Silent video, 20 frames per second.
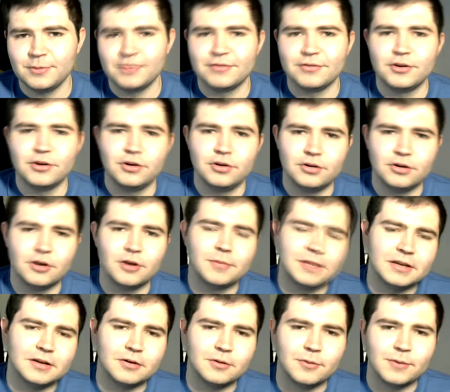we've come
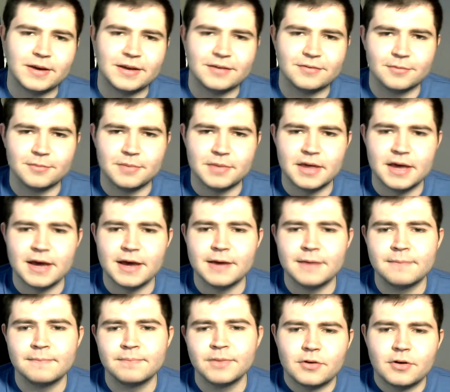a long way from
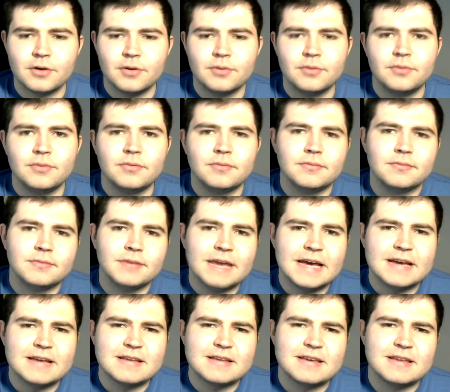there. So,
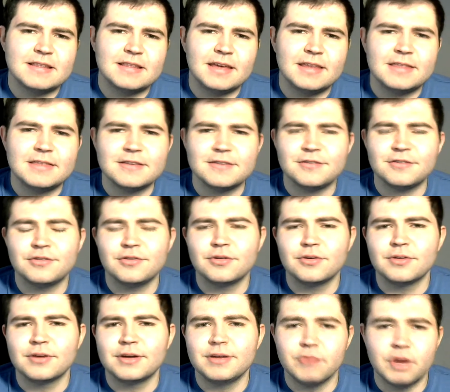yeah, in this
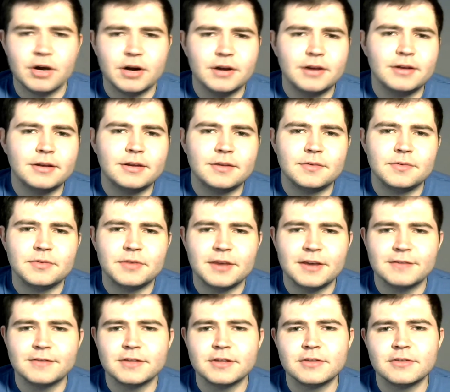story, Ryan is
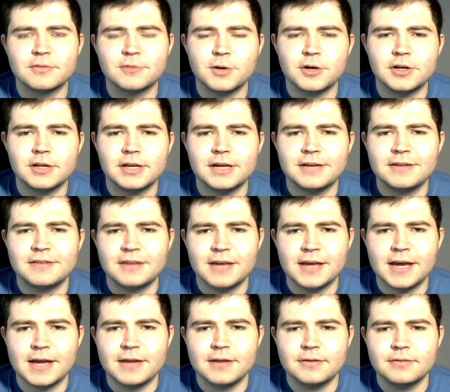given the spotlight
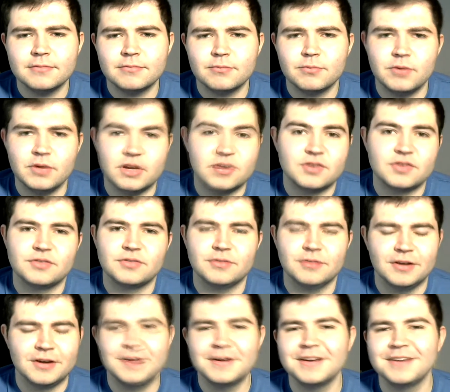again, which,
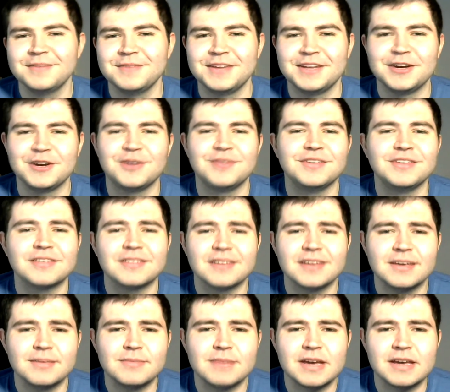
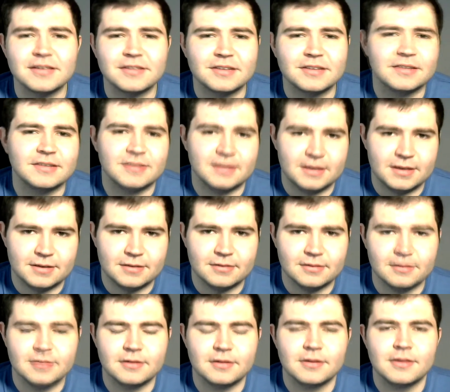obviously it makes sense. He
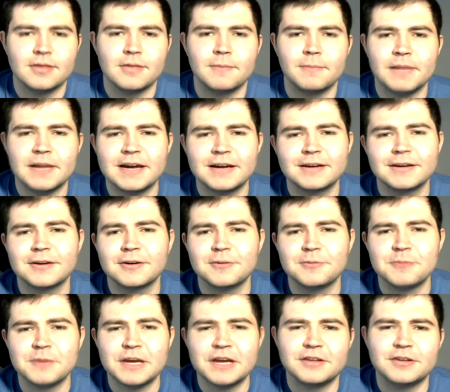is the black
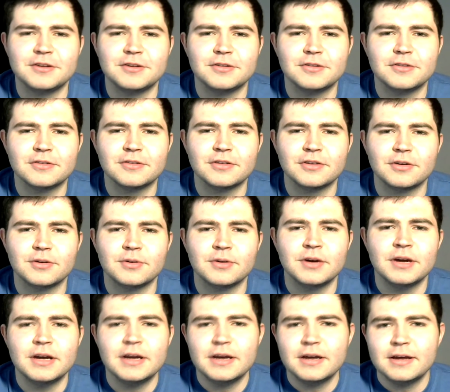companion,
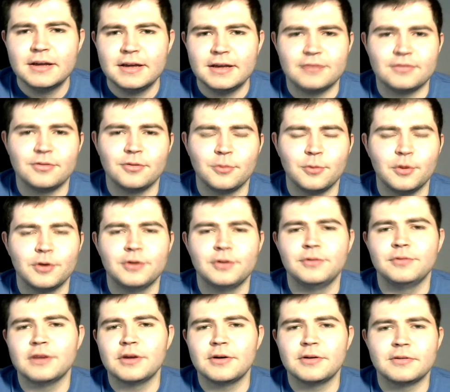so he's the one
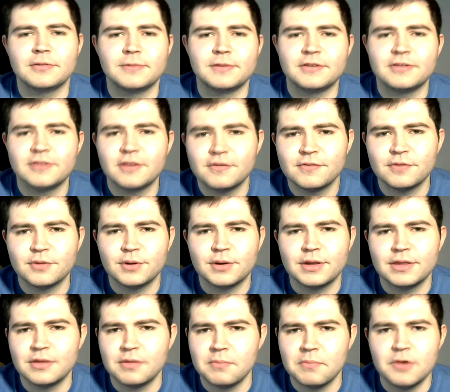who's going to be
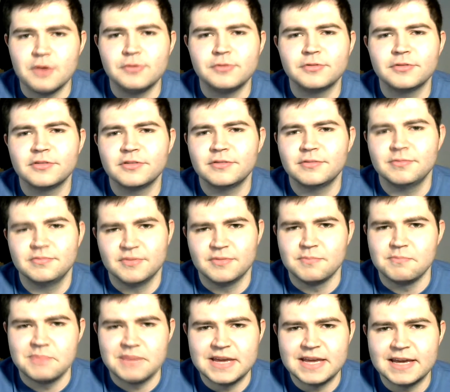suffering the most
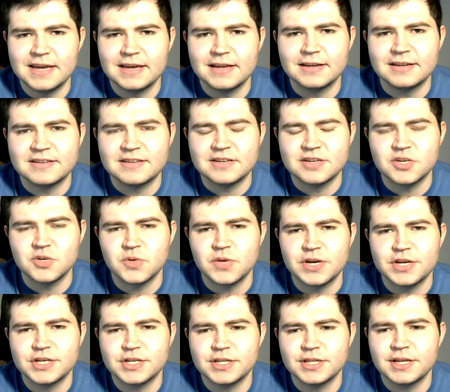from being in a
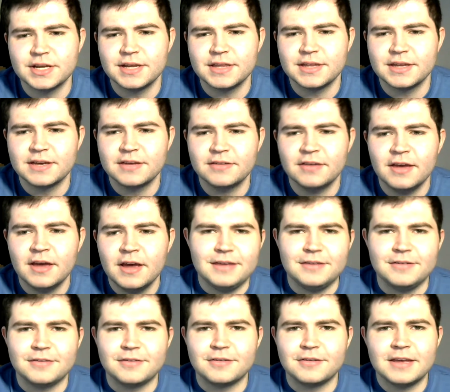situation like this.
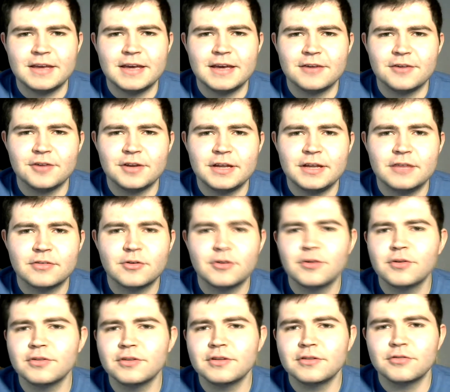He's here and he's
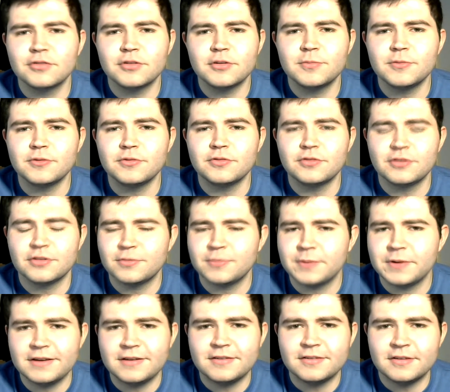causing trouble just
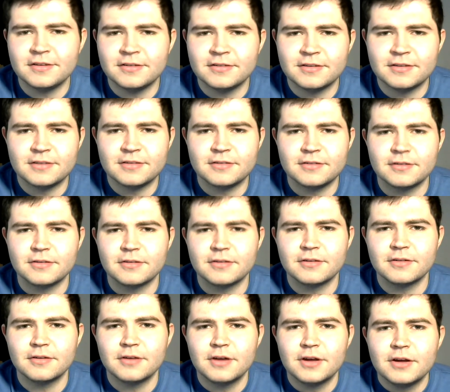by his
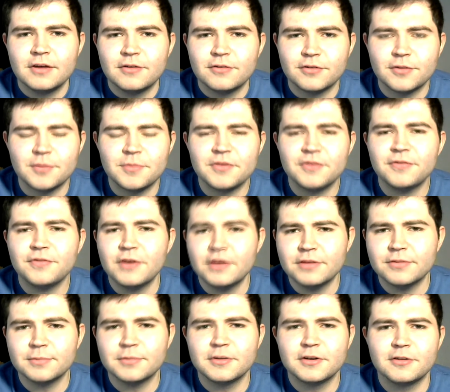existence. From the
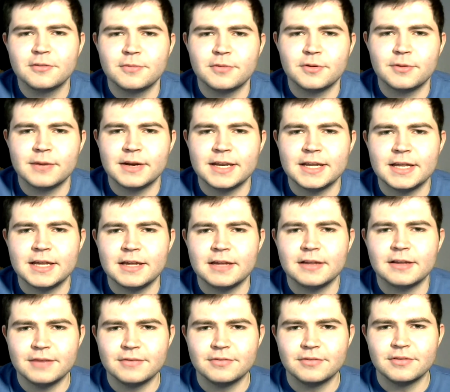first moment when he
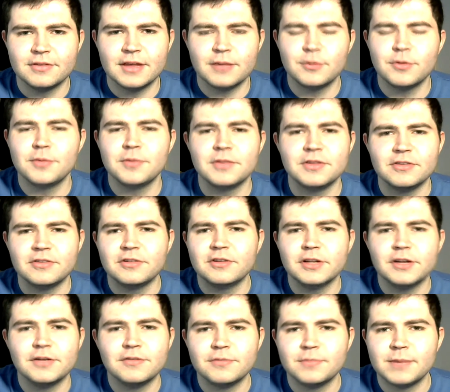gives that woman's
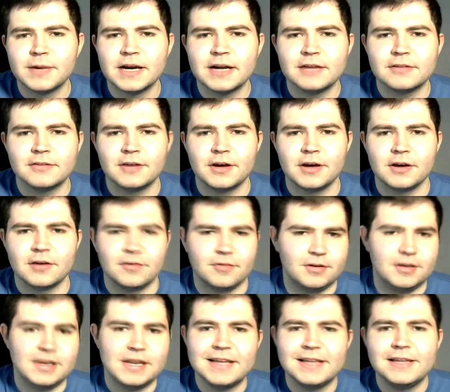glove back to her
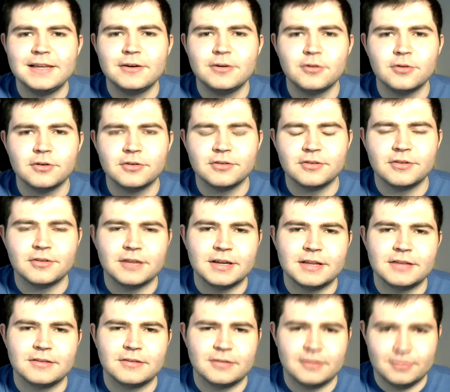and nearly causes an
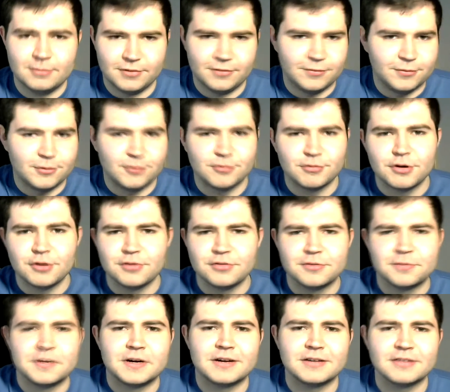incident before
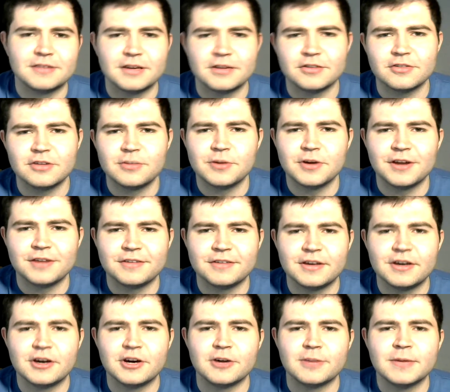Rosa Parks actually breaks
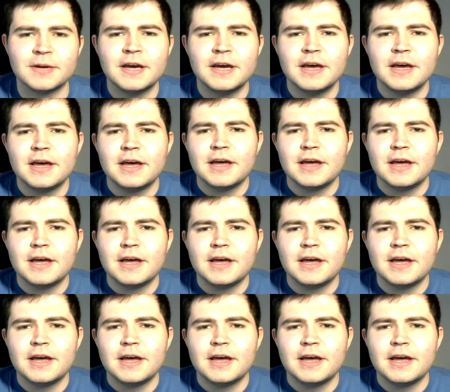it up,